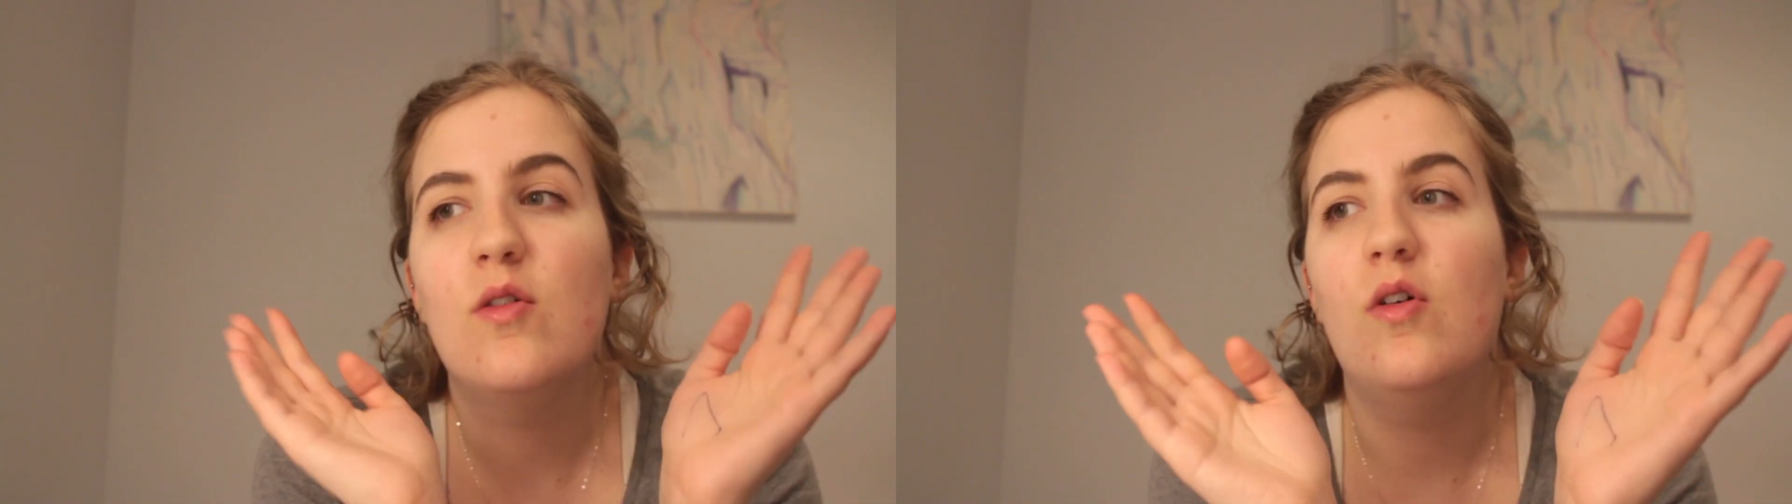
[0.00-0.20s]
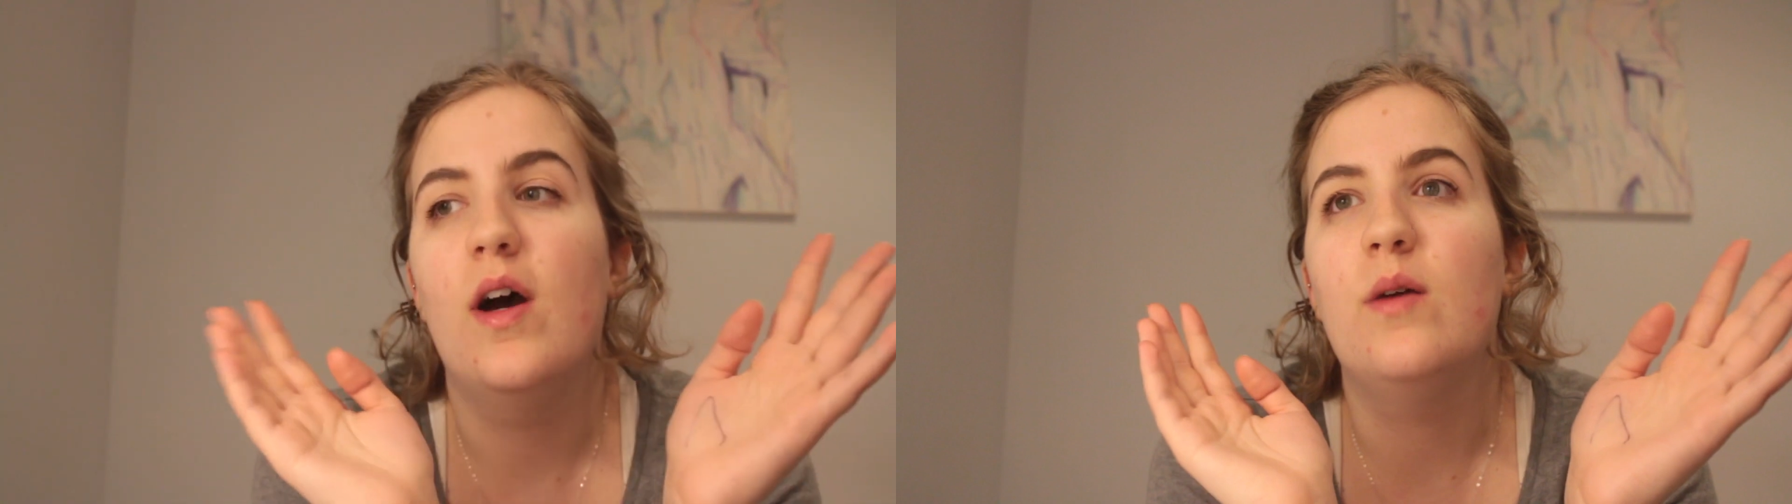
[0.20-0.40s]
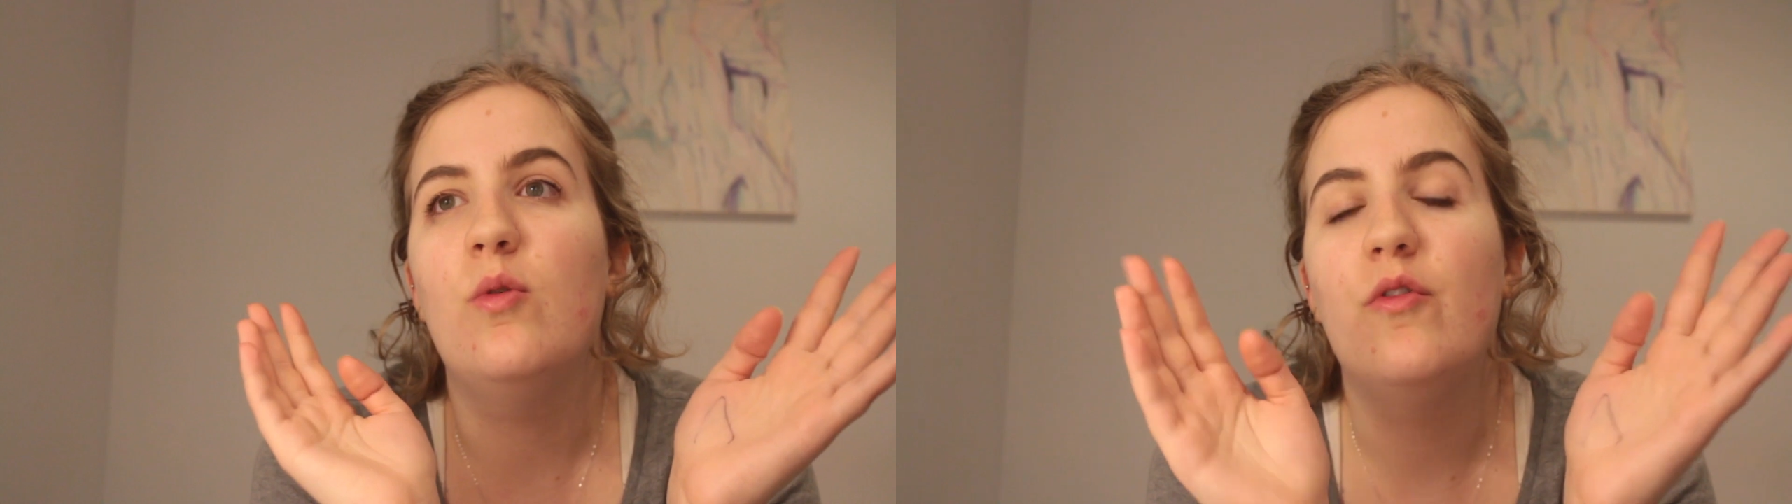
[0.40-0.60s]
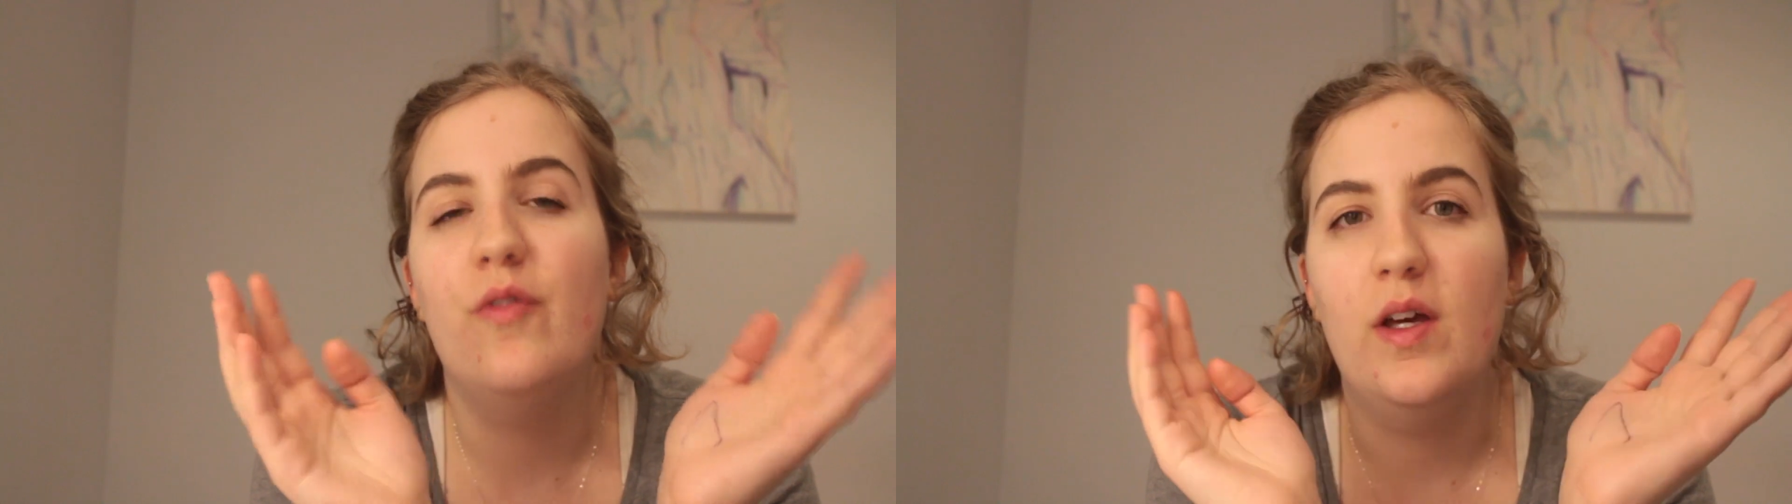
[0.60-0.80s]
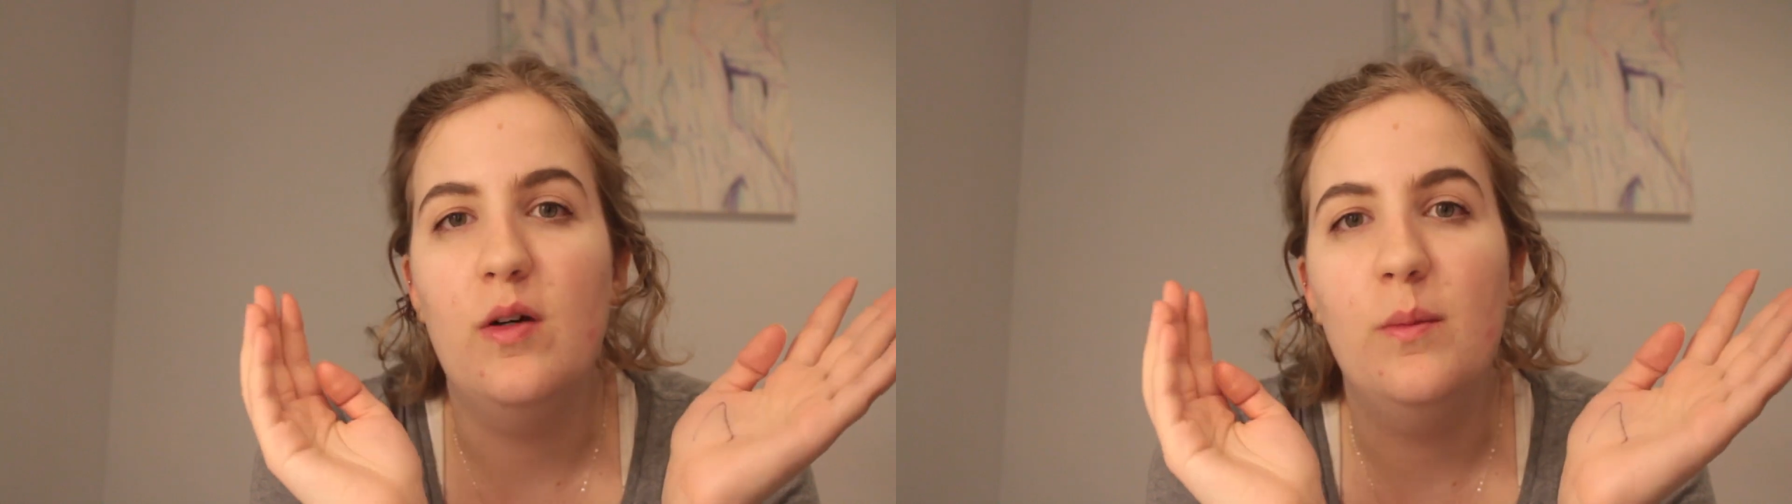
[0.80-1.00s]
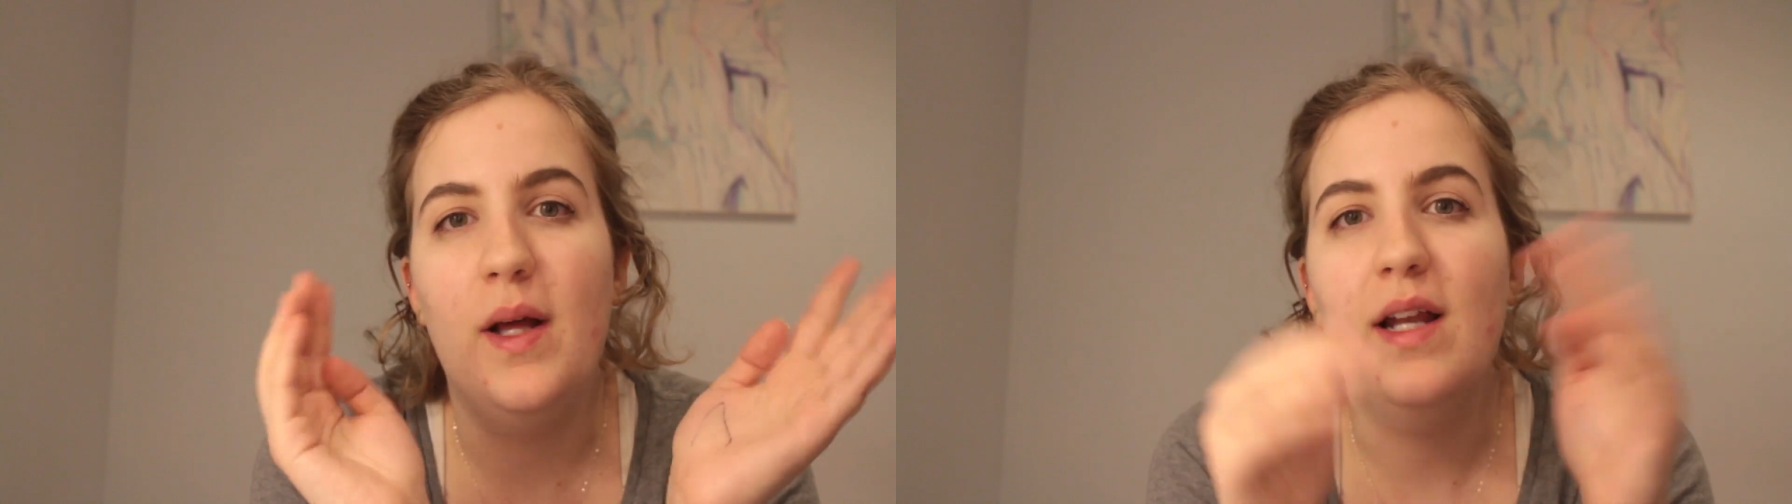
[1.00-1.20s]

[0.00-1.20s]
or I will film